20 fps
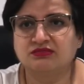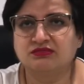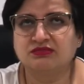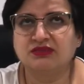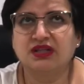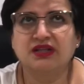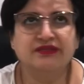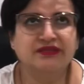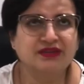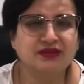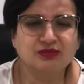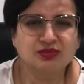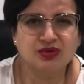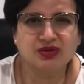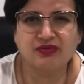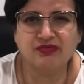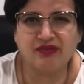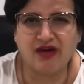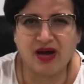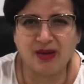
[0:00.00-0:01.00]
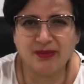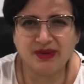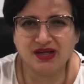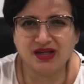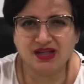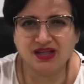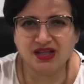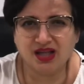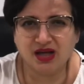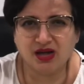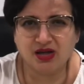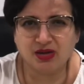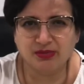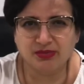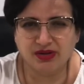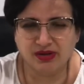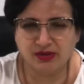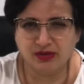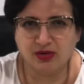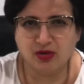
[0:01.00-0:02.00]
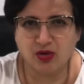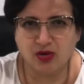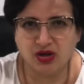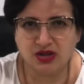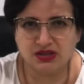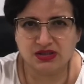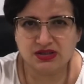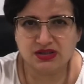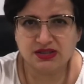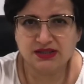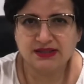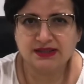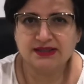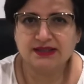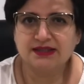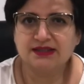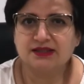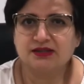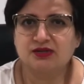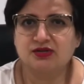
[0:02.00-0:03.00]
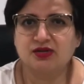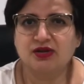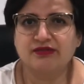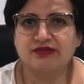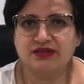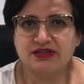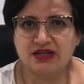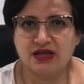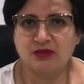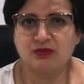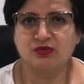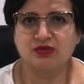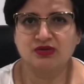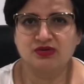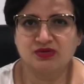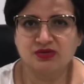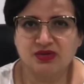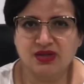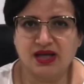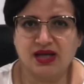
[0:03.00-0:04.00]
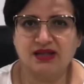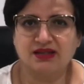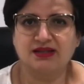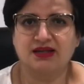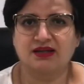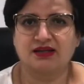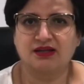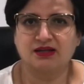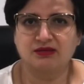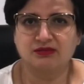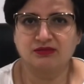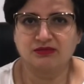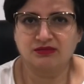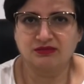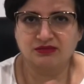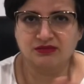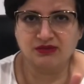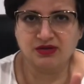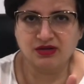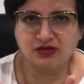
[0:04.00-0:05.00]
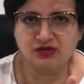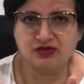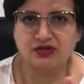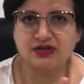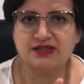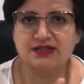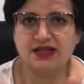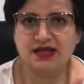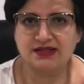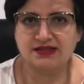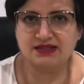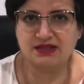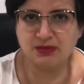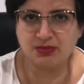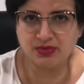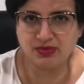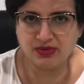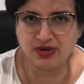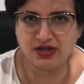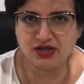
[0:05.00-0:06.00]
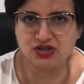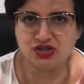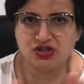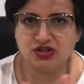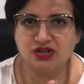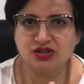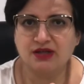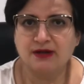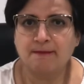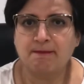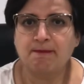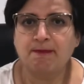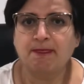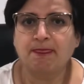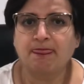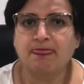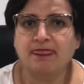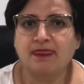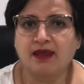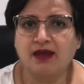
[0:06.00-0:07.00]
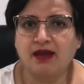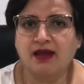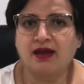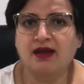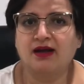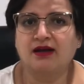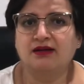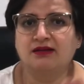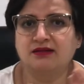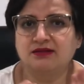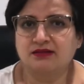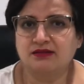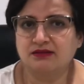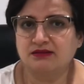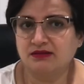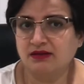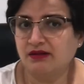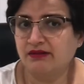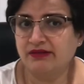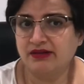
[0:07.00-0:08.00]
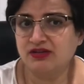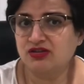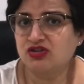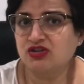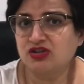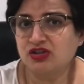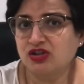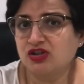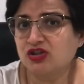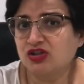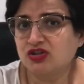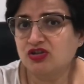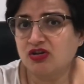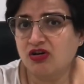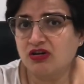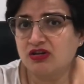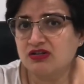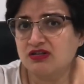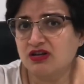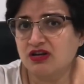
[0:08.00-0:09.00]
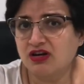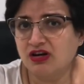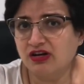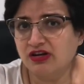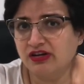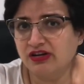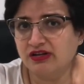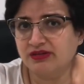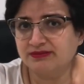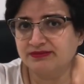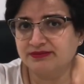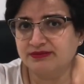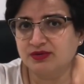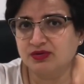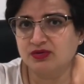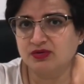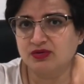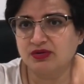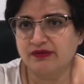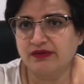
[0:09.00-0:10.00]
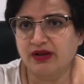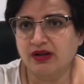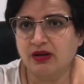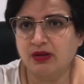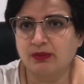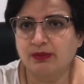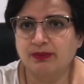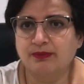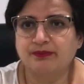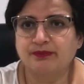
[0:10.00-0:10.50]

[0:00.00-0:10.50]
even with vomiting, that can be caused. So every time we do that, that can increase that separation, and eventually it could cause the hernia to develop.